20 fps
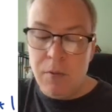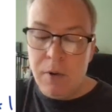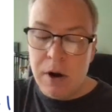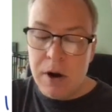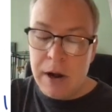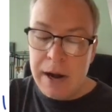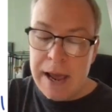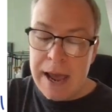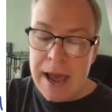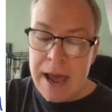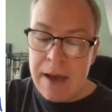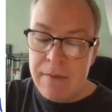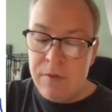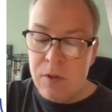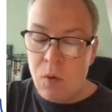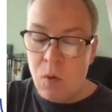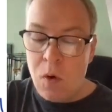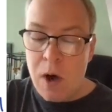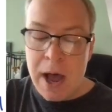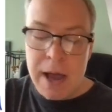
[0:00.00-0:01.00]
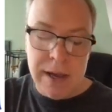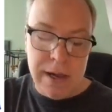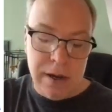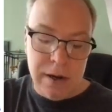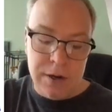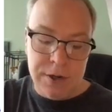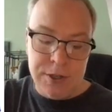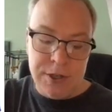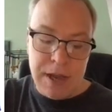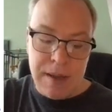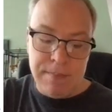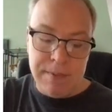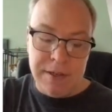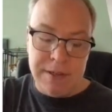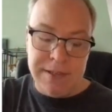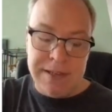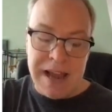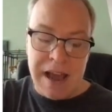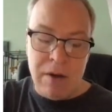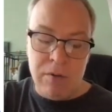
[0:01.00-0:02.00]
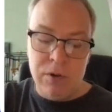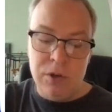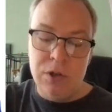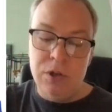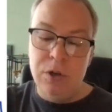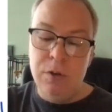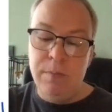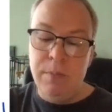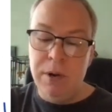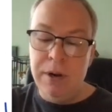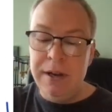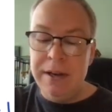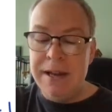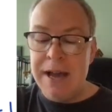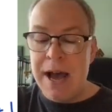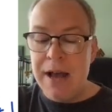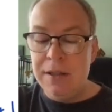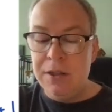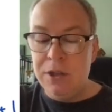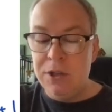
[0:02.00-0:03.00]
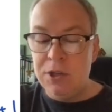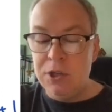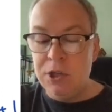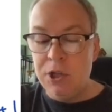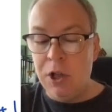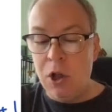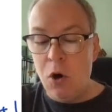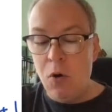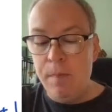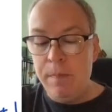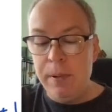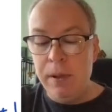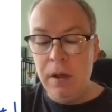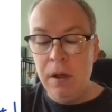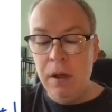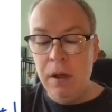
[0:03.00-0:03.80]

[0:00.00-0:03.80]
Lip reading: We're going to have the y-intercept is down to put a dot. The slope